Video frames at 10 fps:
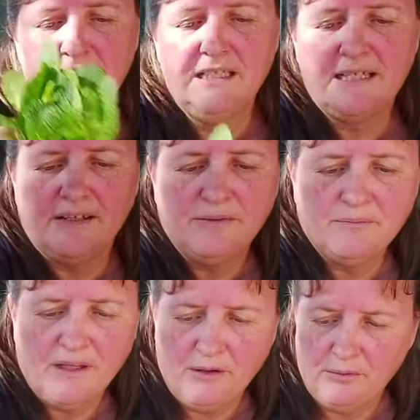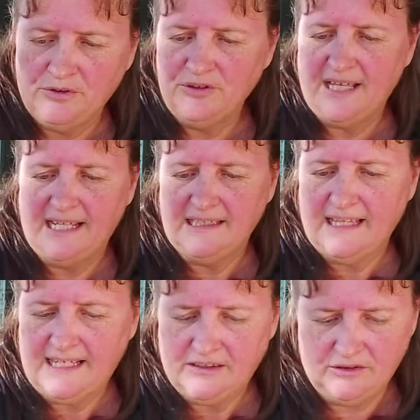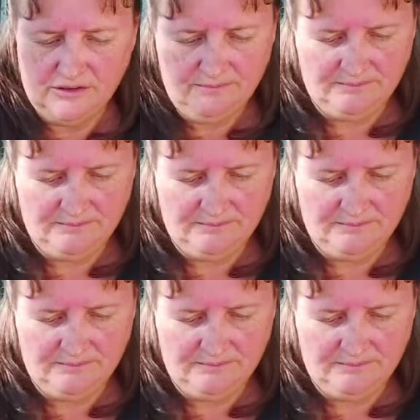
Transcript: So I'll do that later on.